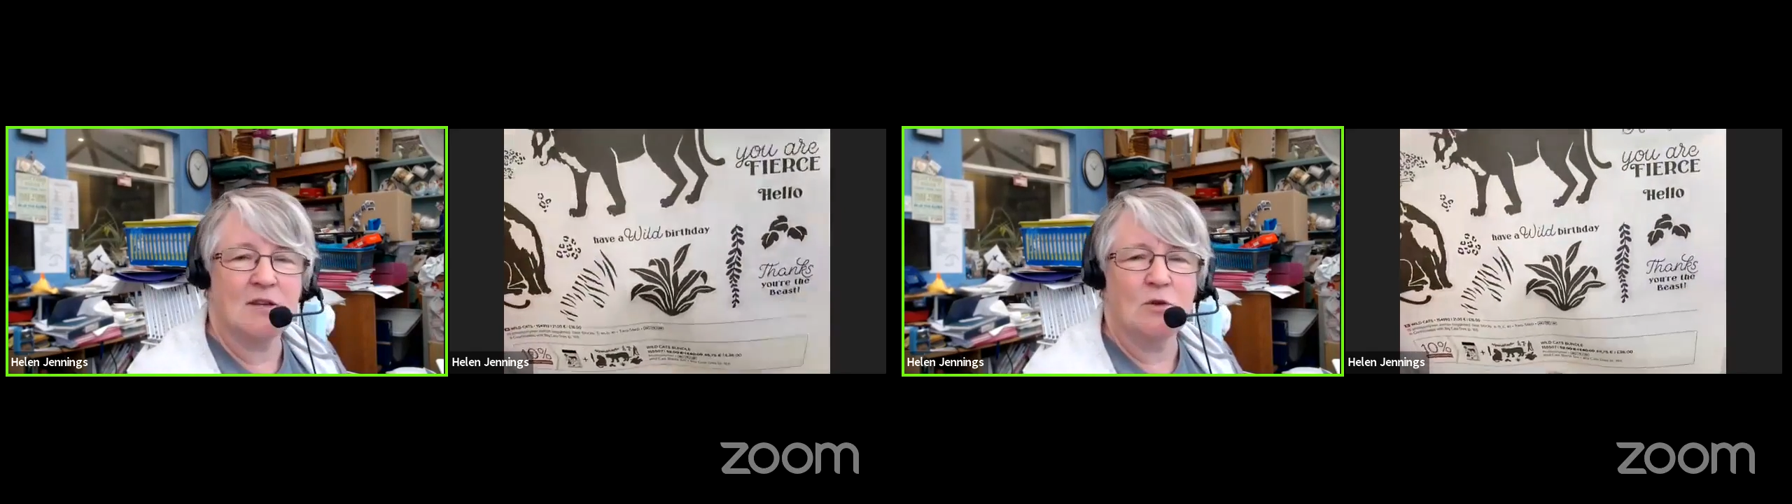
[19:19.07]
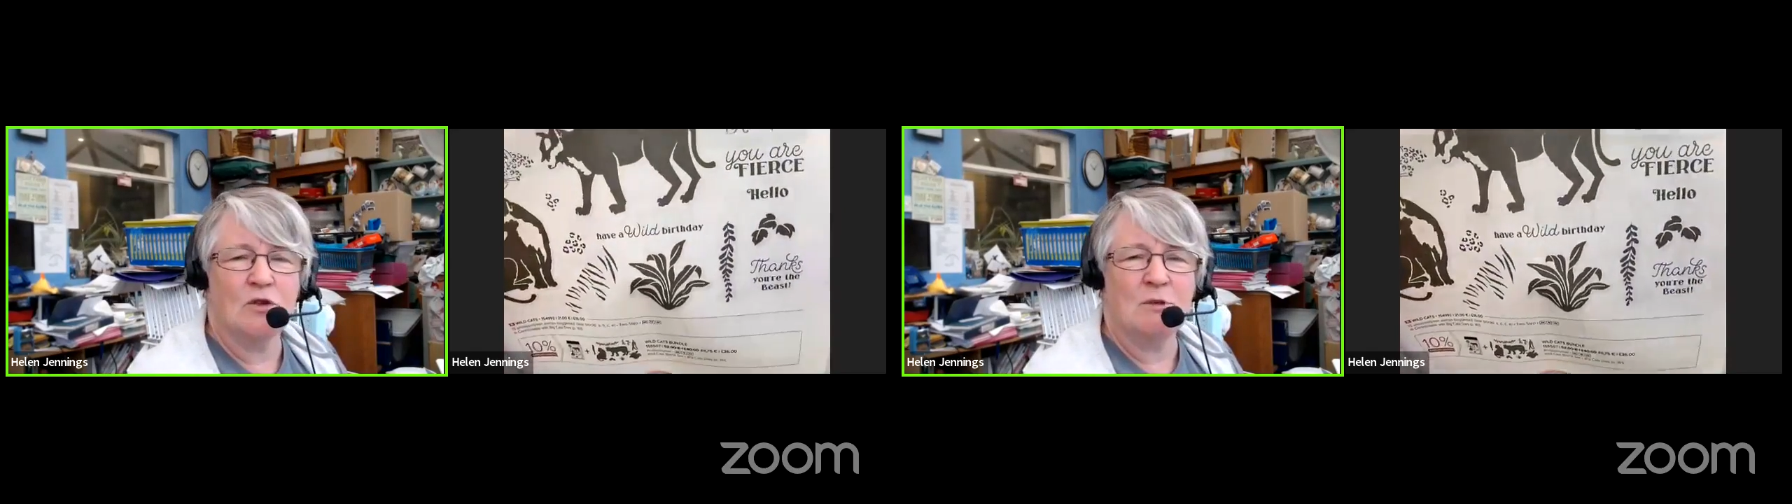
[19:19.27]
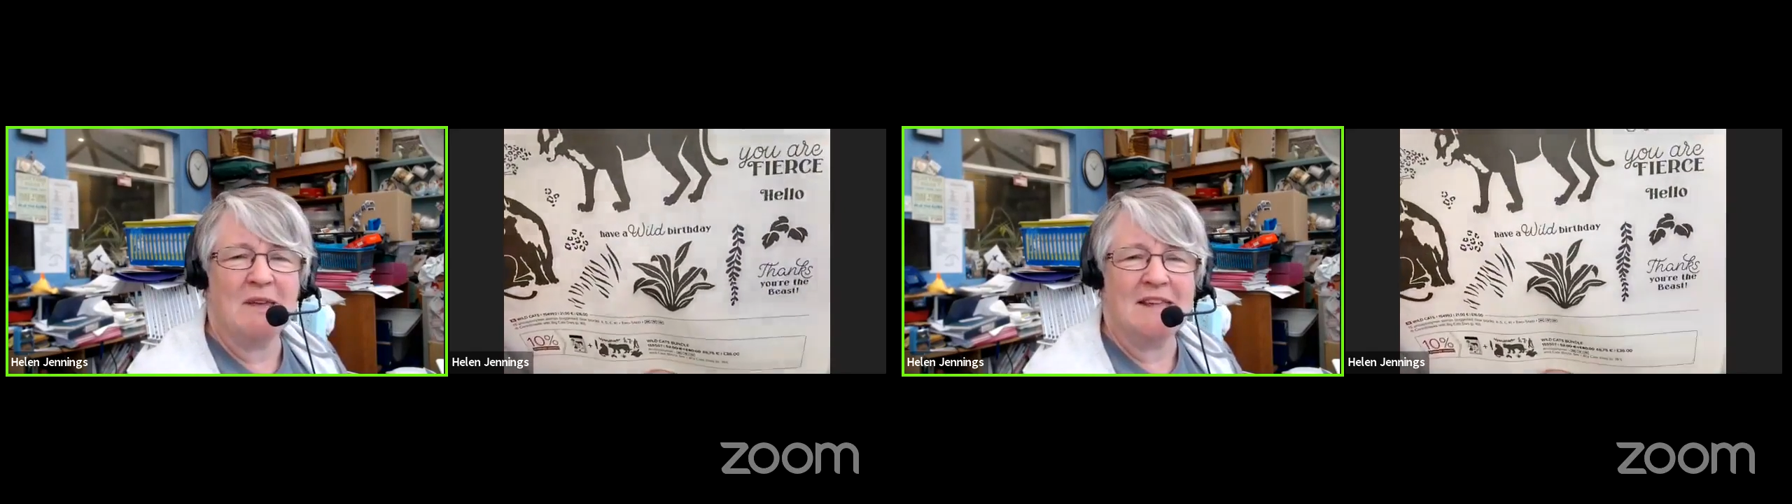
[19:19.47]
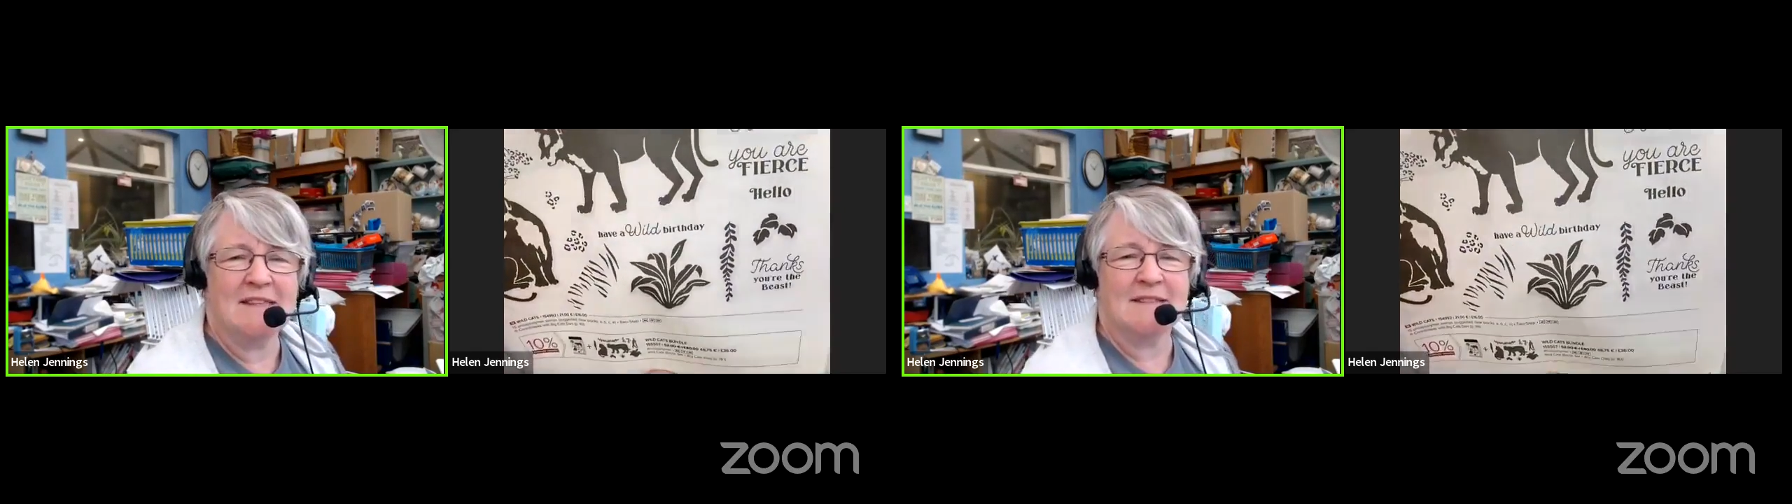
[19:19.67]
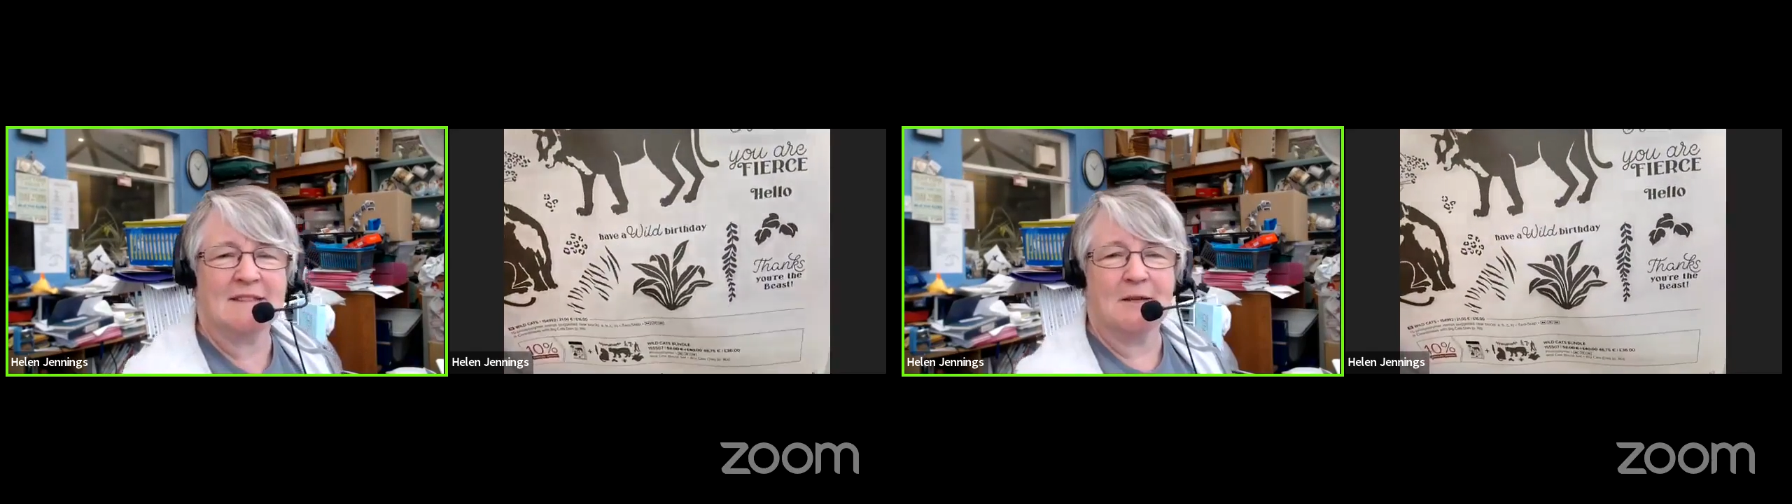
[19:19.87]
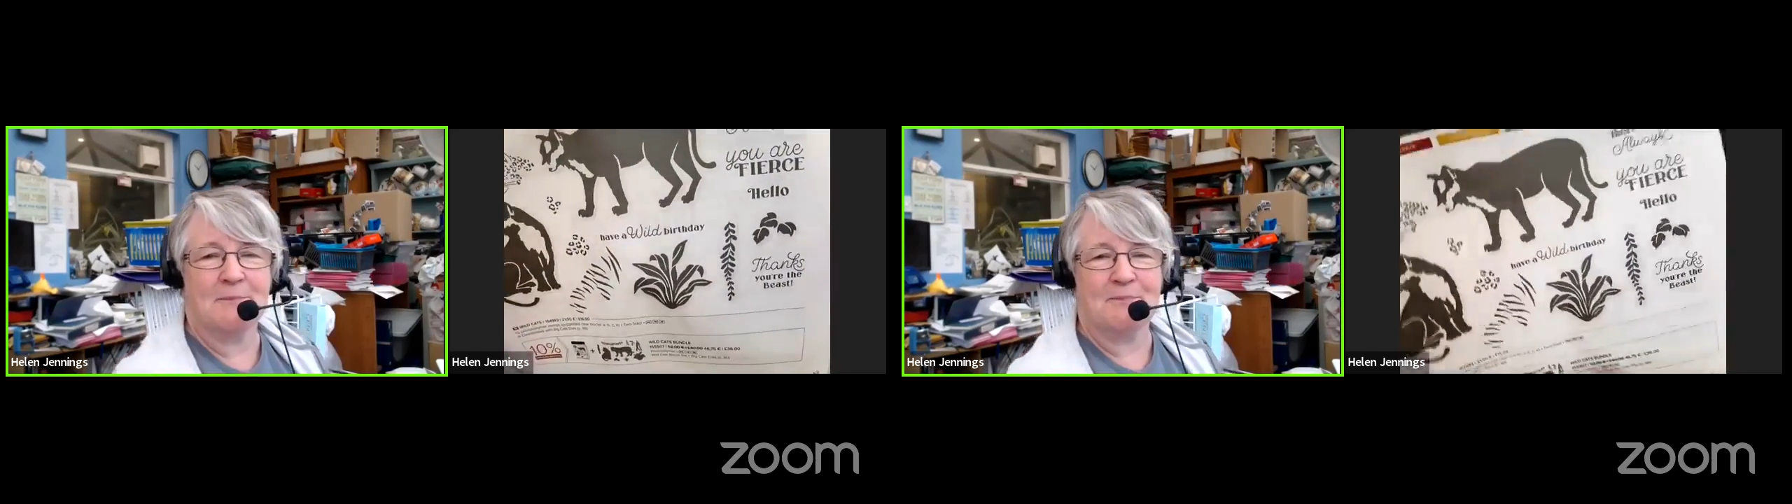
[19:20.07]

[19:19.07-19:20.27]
you're the beast.